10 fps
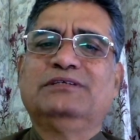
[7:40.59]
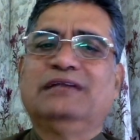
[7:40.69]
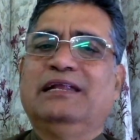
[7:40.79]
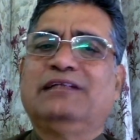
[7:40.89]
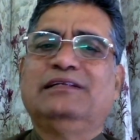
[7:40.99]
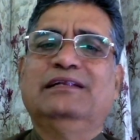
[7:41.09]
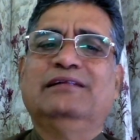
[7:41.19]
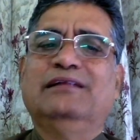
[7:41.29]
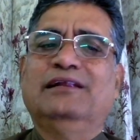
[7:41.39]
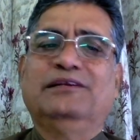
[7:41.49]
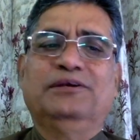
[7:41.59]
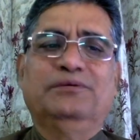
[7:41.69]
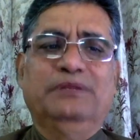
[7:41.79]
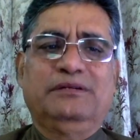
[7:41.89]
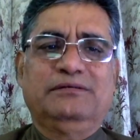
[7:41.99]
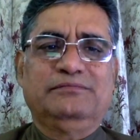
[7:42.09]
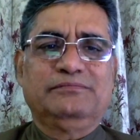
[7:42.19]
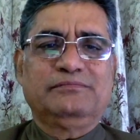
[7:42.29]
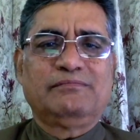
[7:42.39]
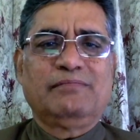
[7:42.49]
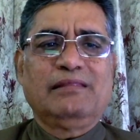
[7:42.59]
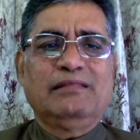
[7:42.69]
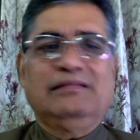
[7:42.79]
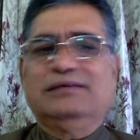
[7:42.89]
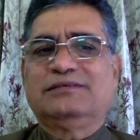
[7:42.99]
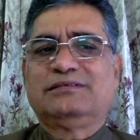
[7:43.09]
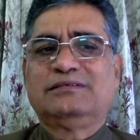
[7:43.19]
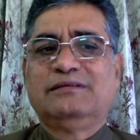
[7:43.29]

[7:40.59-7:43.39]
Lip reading: connected and related to it. Thus,